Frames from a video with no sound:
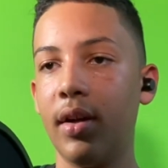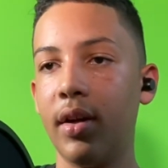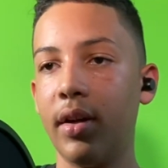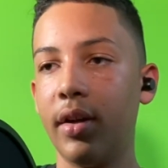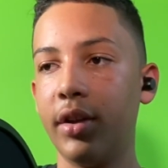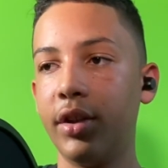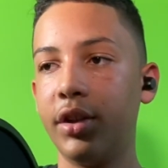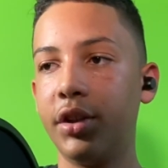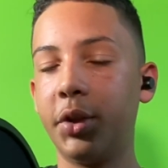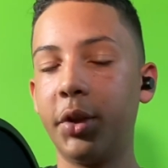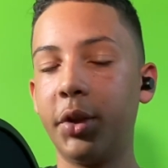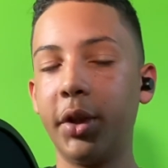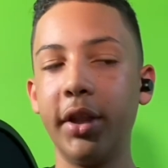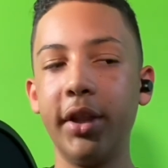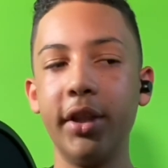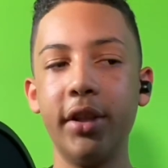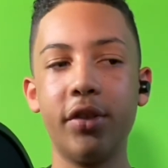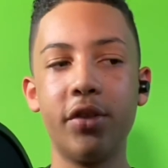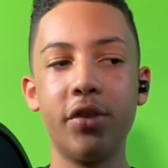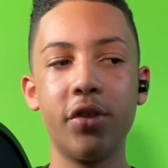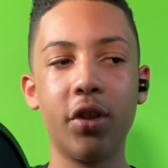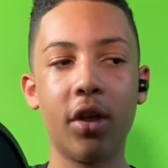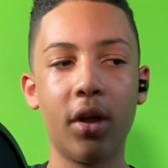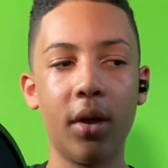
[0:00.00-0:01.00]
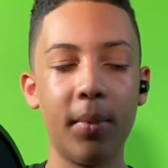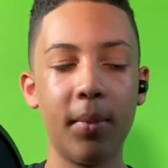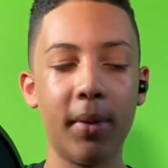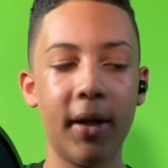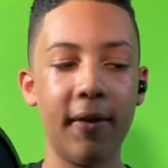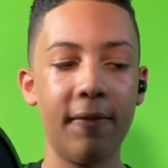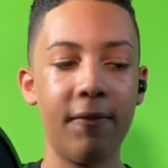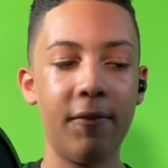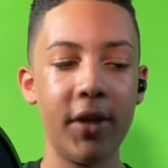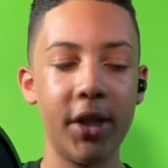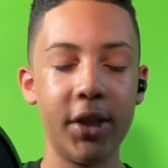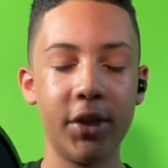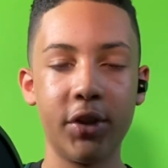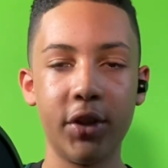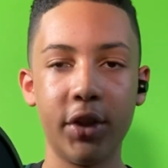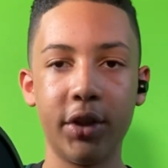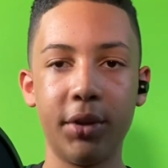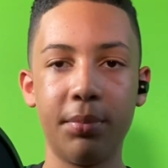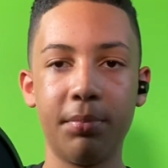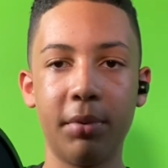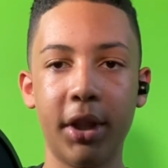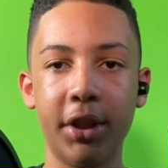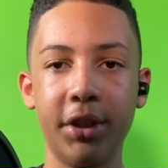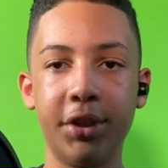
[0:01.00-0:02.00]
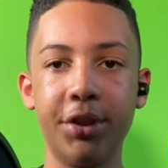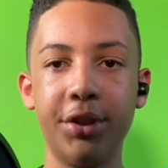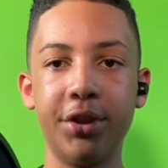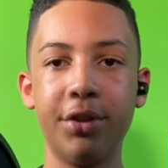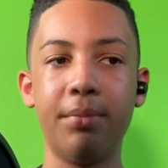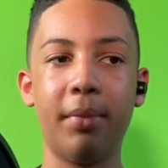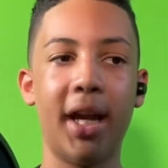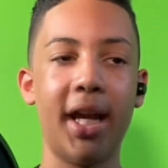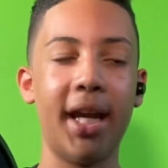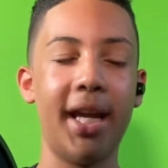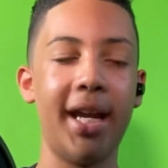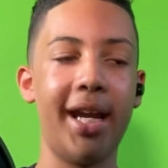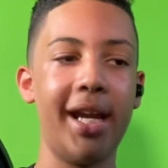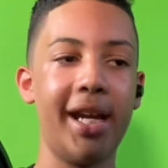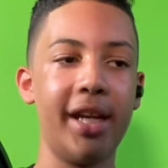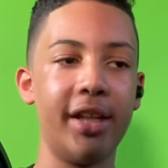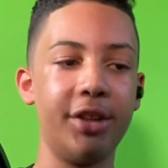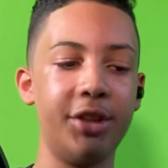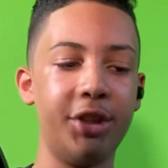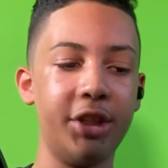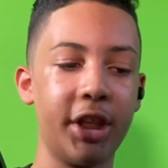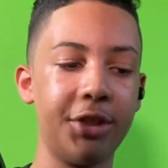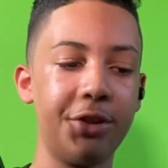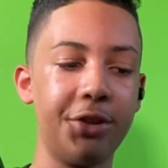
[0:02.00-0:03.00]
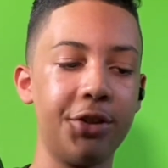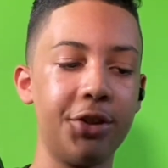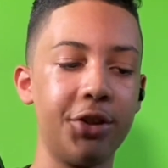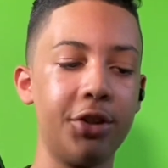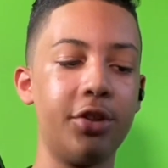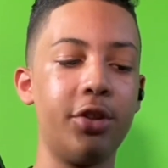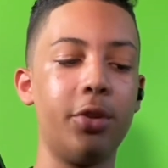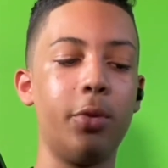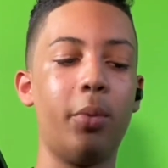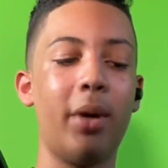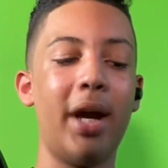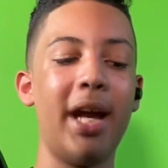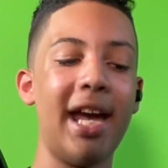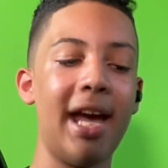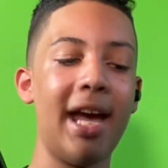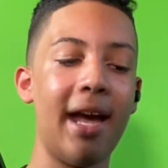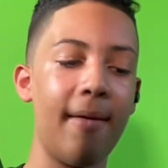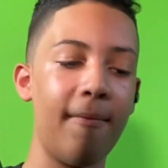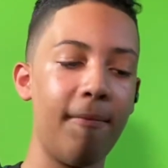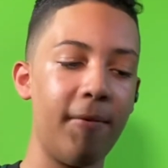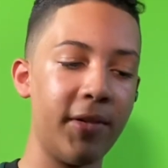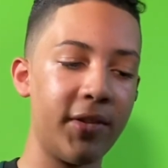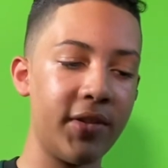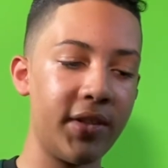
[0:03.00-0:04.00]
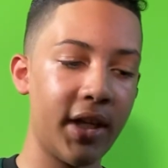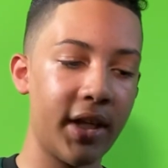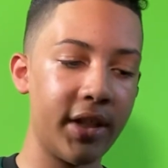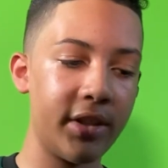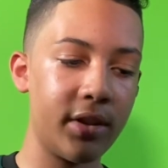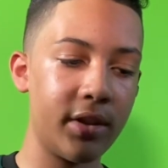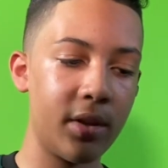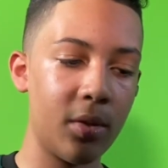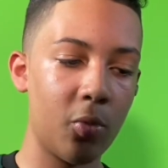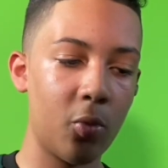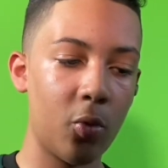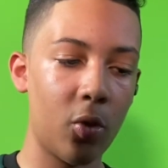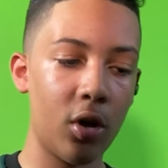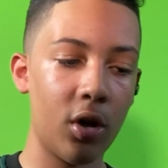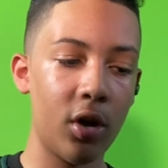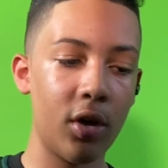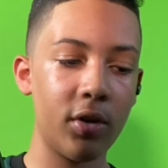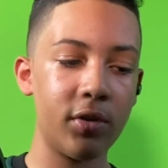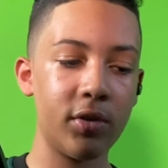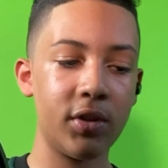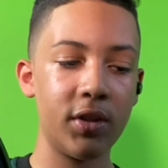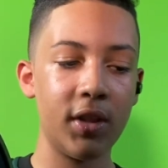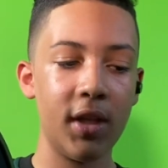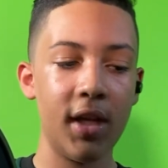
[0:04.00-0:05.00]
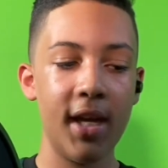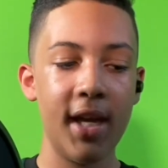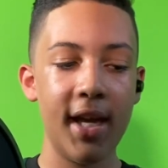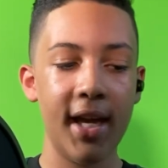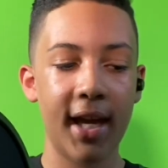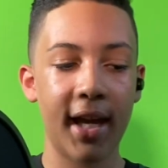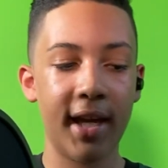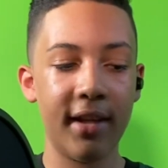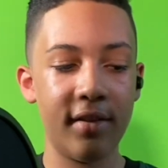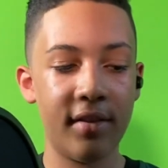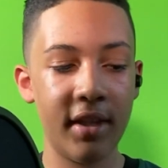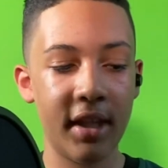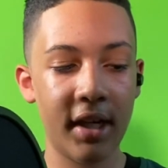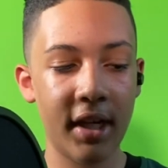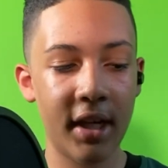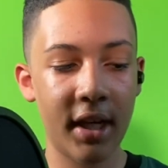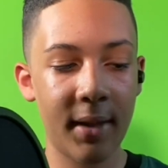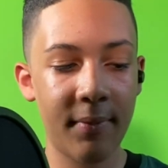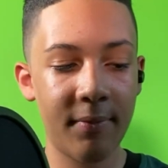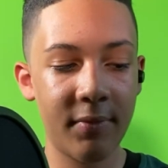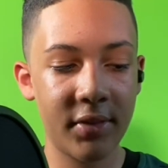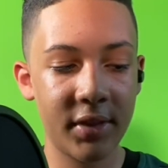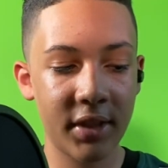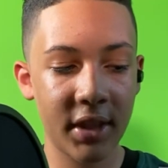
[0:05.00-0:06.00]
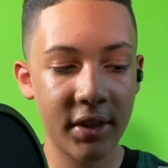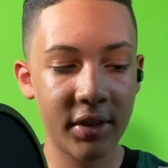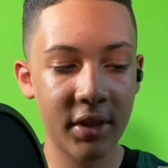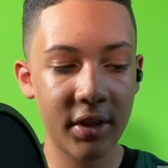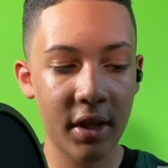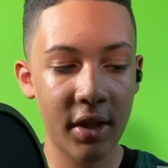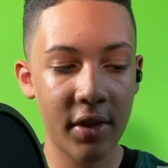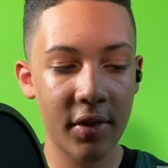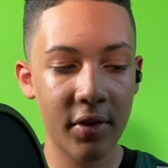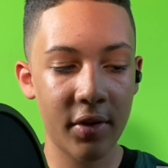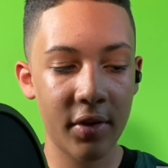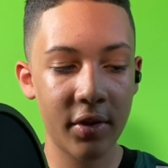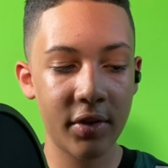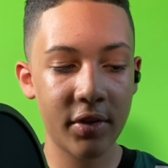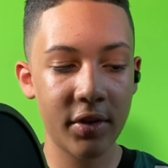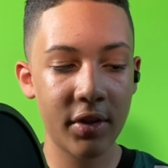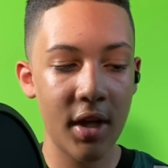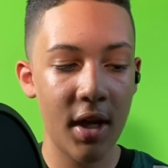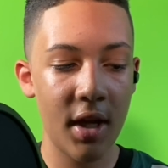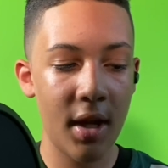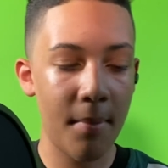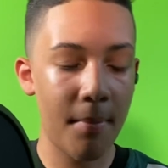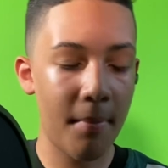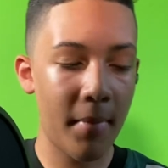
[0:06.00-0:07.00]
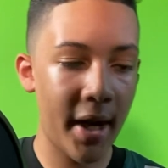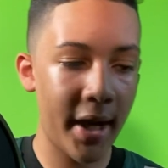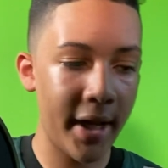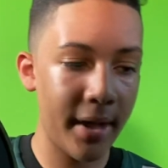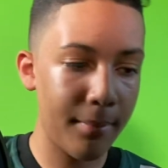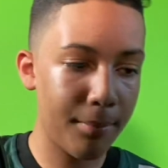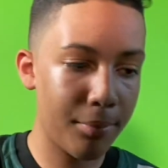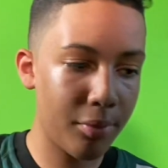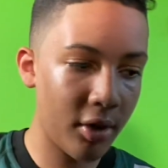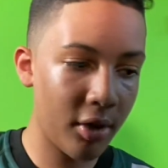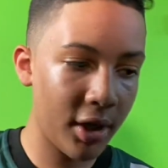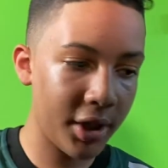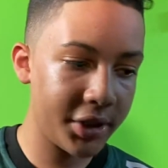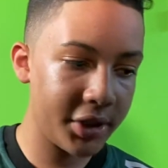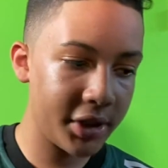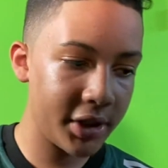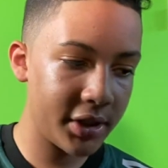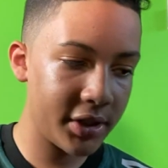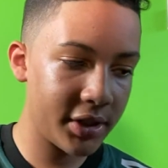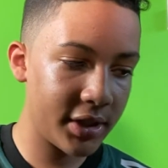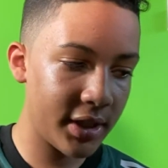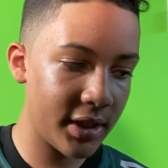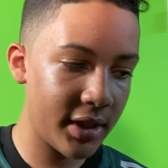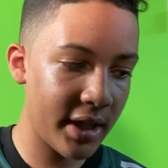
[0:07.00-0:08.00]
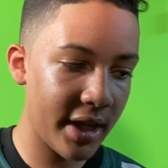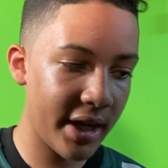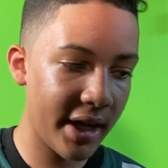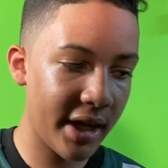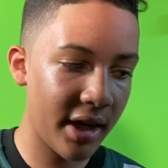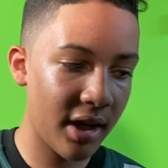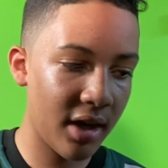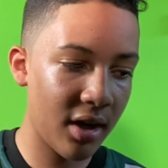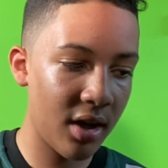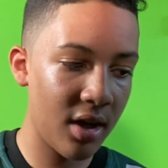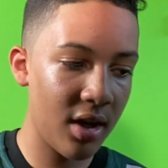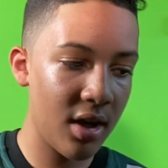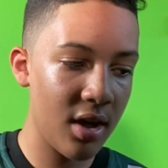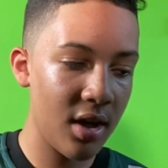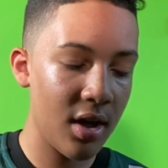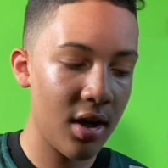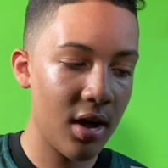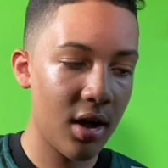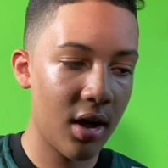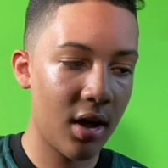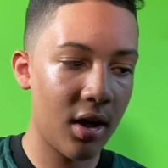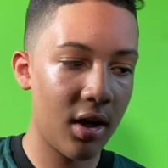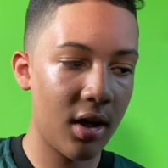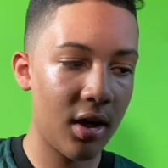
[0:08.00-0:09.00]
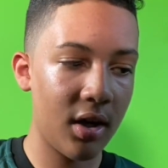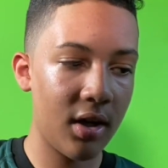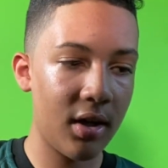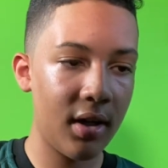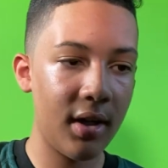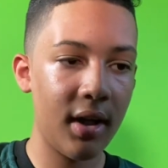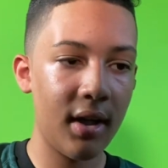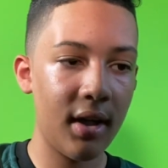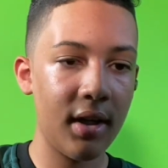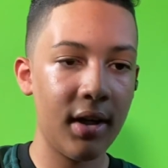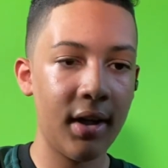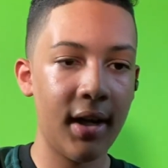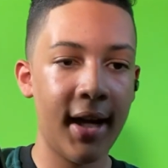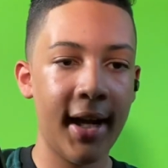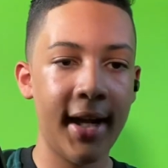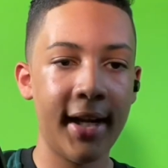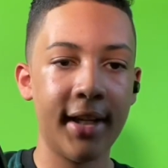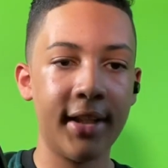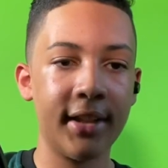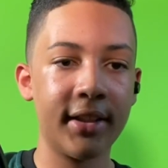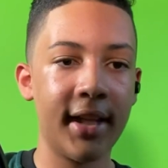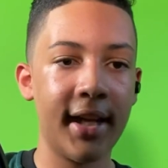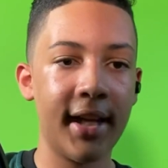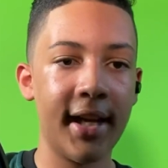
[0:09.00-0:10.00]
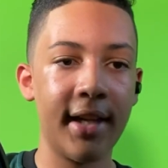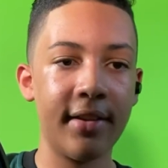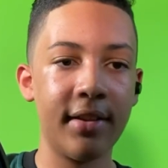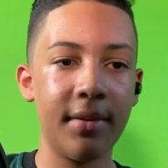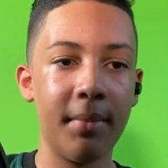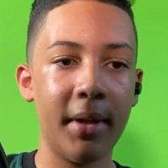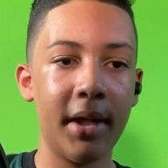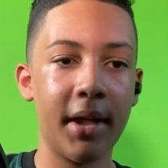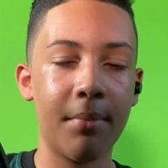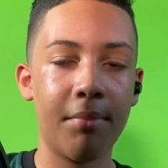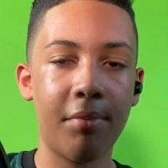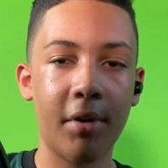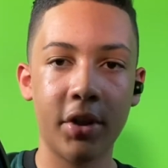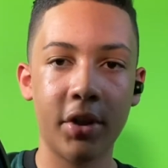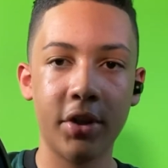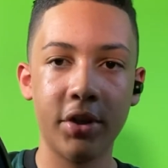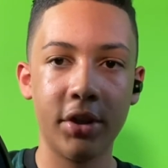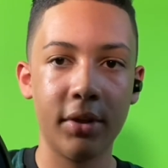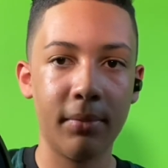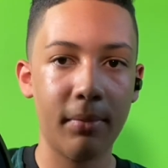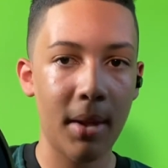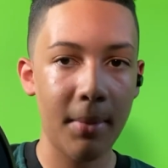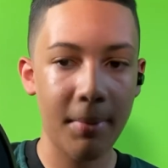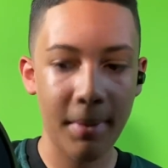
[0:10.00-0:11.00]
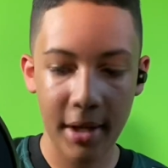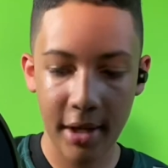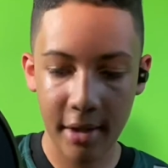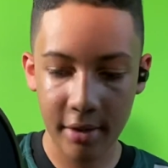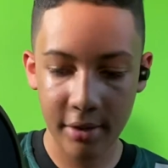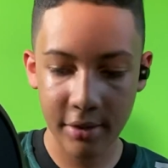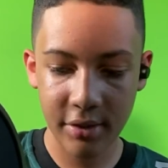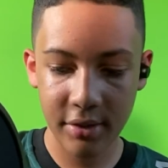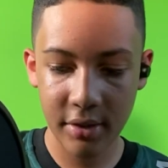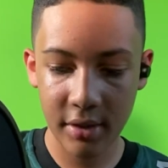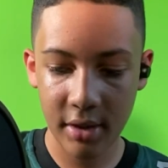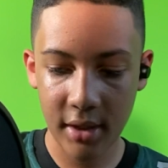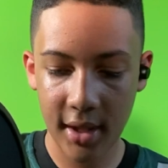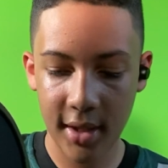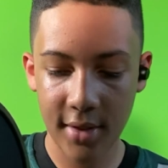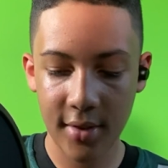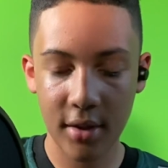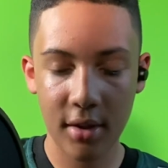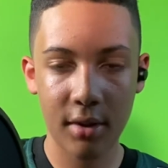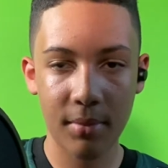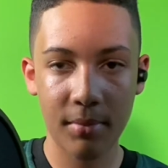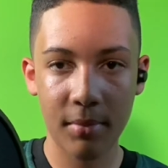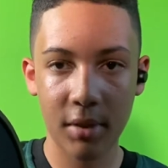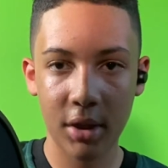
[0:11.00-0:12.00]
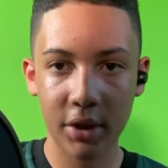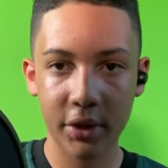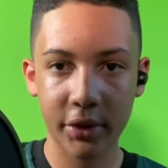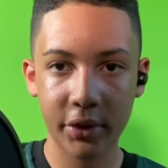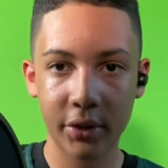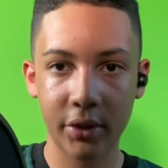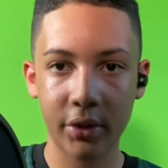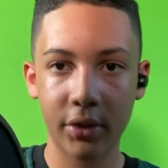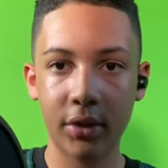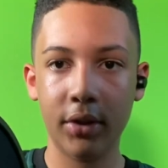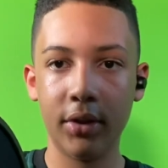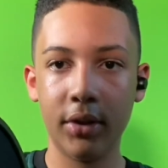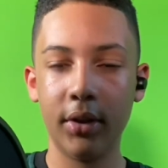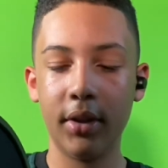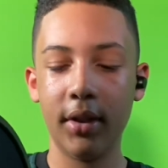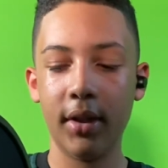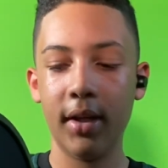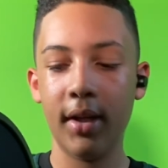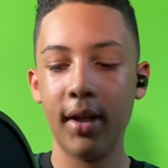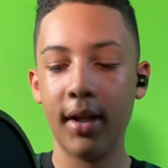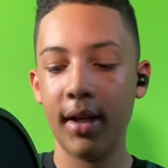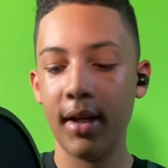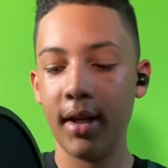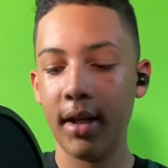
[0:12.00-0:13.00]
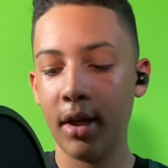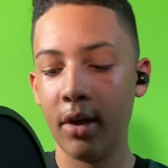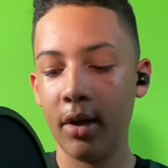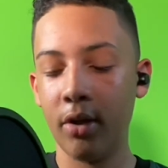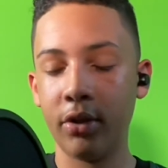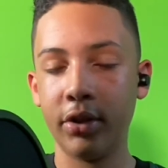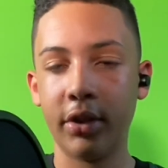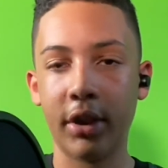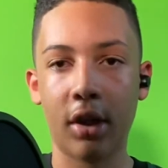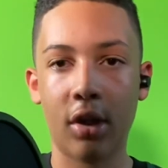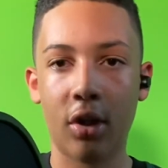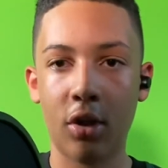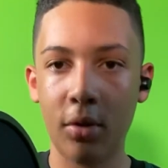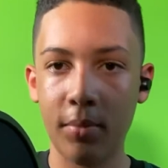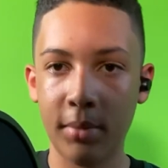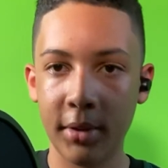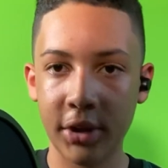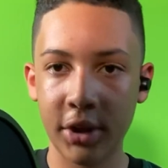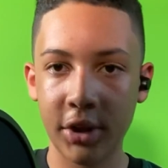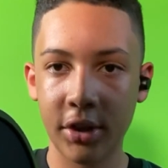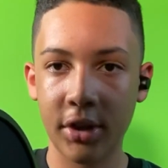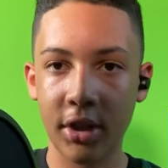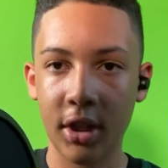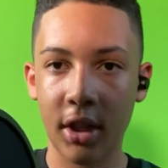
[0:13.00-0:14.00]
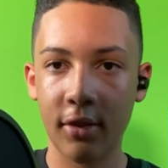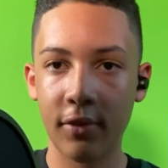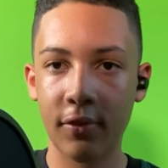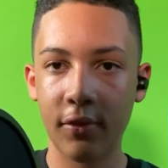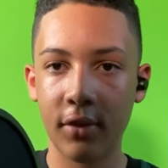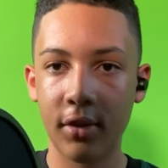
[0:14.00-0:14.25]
she saw my facial expressions, my hand gestures, the way I emphasized some words and didn't emphasize others, my impressions in there, because I had to make impressions of my parents in the commercial. It was like a whole bunch of stuff.